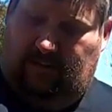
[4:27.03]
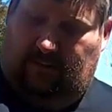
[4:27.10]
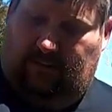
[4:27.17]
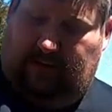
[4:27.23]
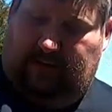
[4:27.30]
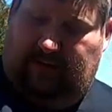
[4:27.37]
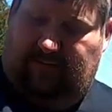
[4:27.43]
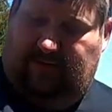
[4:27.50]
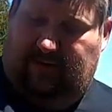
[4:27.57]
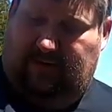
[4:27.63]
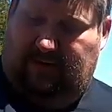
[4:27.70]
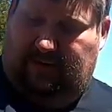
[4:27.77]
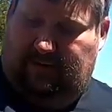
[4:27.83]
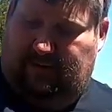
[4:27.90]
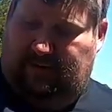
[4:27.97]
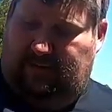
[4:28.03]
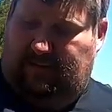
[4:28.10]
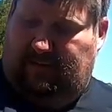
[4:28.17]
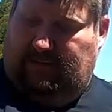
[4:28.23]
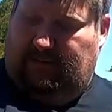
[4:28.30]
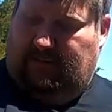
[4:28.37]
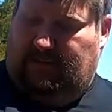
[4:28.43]
we'll give you
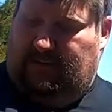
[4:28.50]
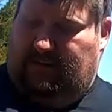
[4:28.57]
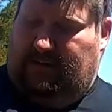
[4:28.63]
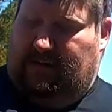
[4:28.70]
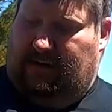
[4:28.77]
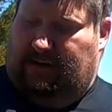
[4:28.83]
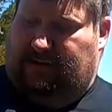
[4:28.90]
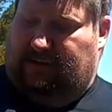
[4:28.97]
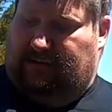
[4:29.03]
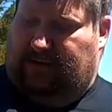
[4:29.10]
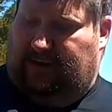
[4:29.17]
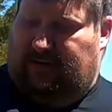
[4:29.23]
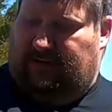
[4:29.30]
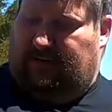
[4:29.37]
some good